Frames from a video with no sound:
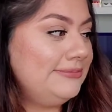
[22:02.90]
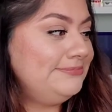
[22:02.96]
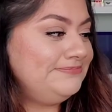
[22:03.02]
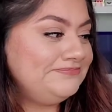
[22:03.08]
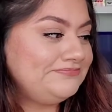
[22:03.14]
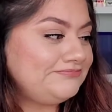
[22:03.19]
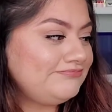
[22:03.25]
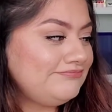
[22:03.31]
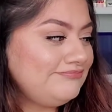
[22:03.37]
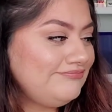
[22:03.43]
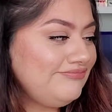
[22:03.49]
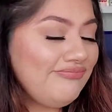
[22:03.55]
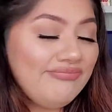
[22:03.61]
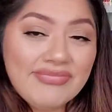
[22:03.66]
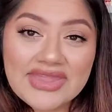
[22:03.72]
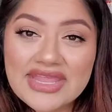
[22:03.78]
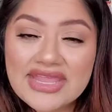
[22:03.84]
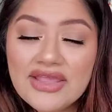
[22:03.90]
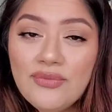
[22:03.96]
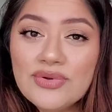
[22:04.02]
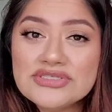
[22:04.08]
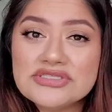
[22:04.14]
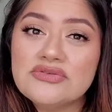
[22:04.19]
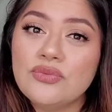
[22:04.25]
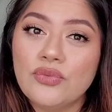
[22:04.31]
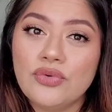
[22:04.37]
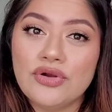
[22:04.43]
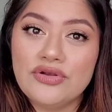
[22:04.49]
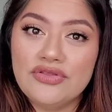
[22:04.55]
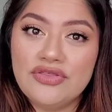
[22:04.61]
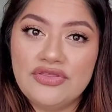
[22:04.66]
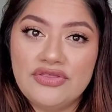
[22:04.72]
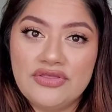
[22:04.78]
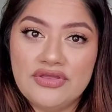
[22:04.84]
but it wasn't
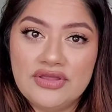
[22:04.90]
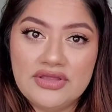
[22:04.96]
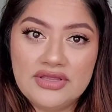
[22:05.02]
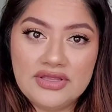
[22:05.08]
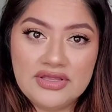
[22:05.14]
worth,